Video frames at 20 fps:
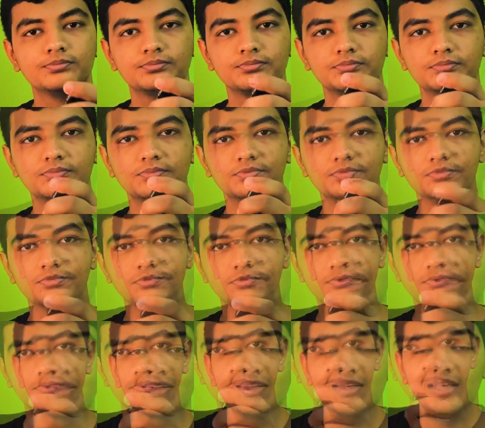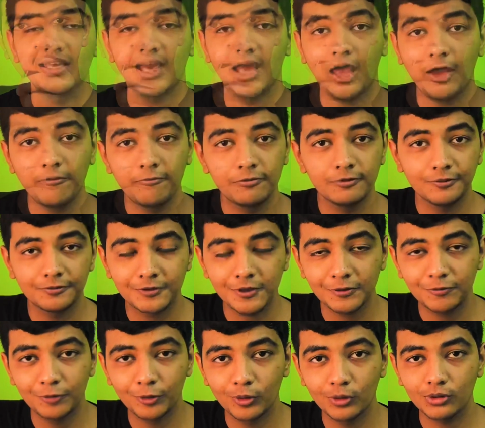Samsung Galaxy
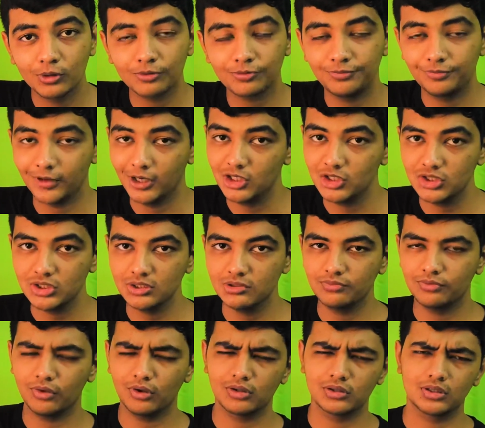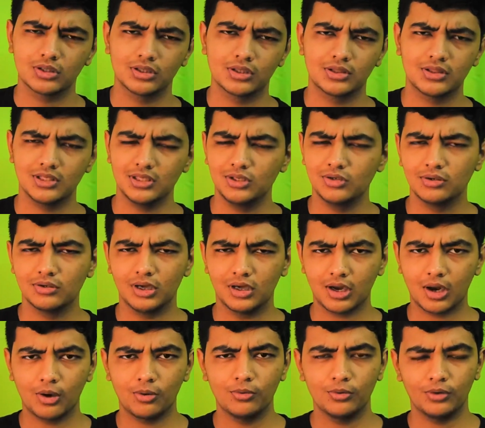F54 5G was seen
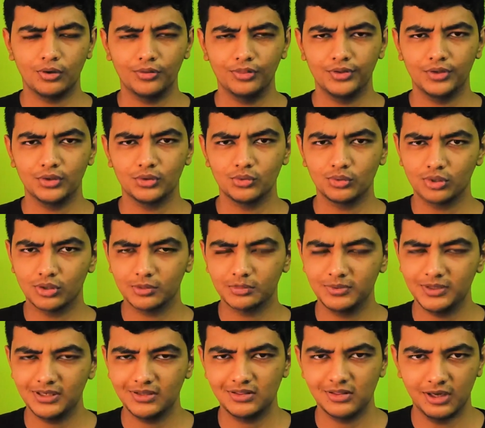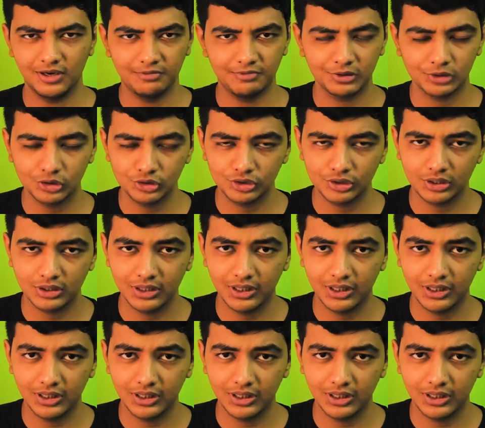around on the Google Play certification,